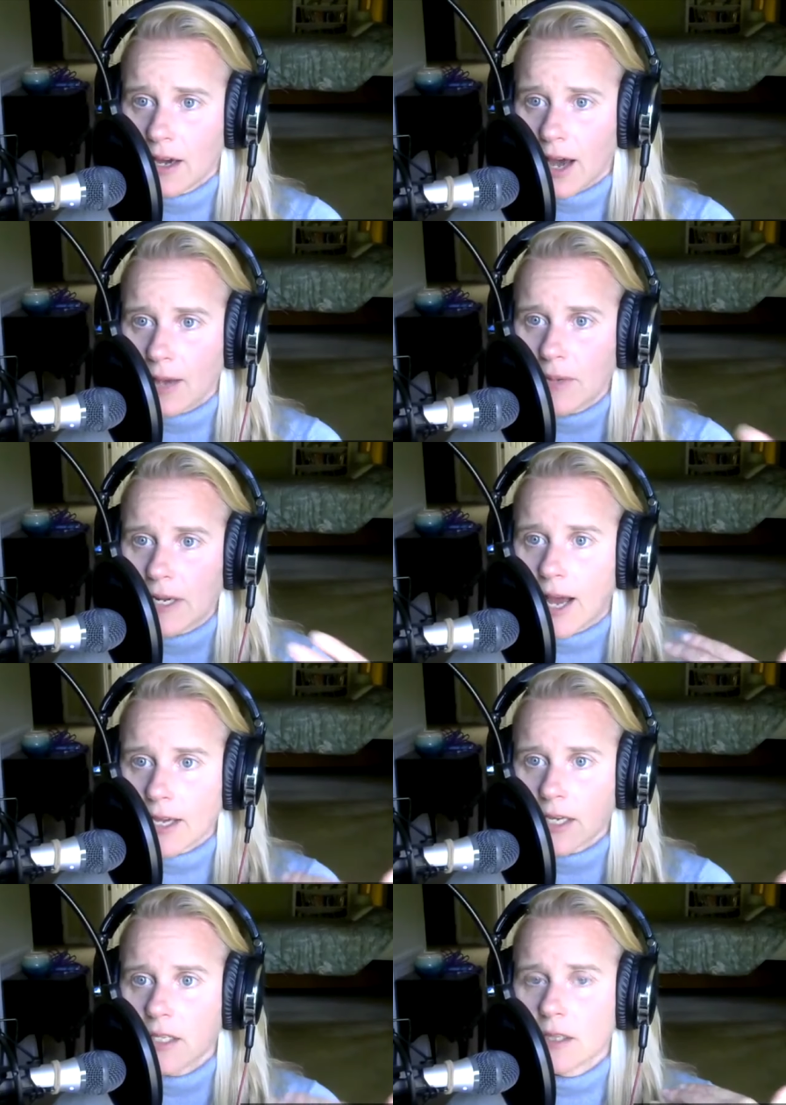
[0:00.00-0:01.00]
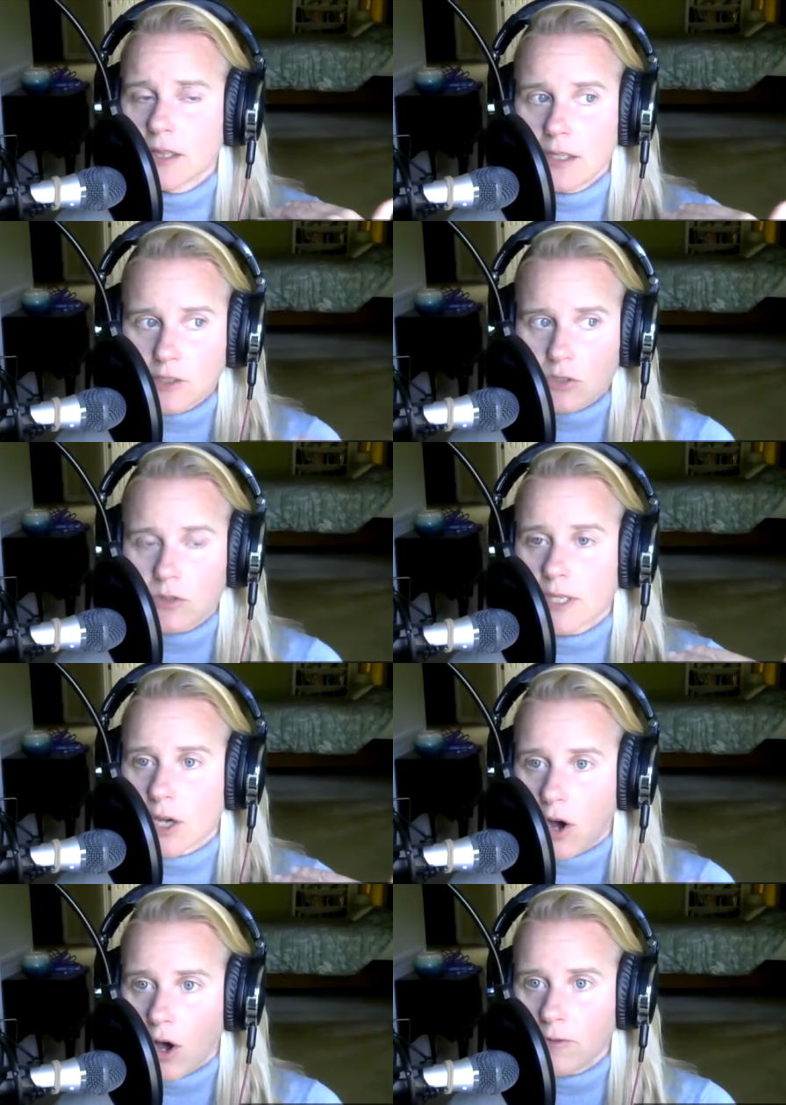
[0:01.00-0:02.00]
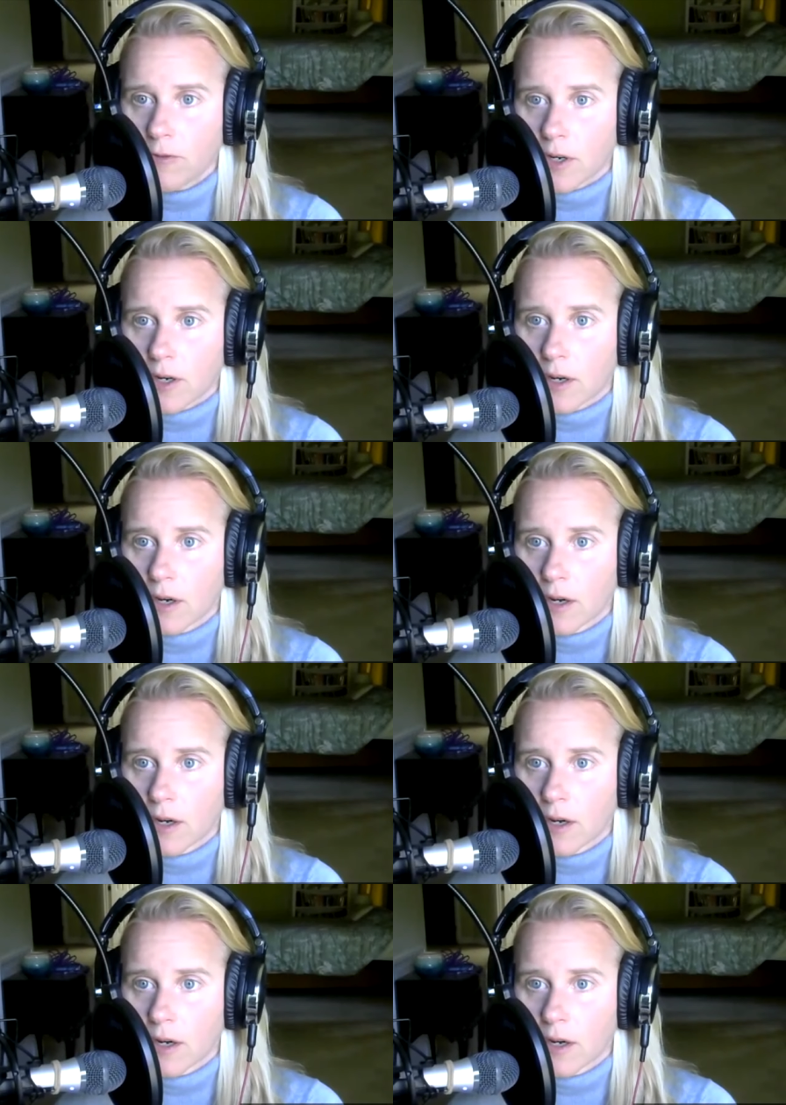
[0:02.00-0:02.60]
I mean, I can literally offer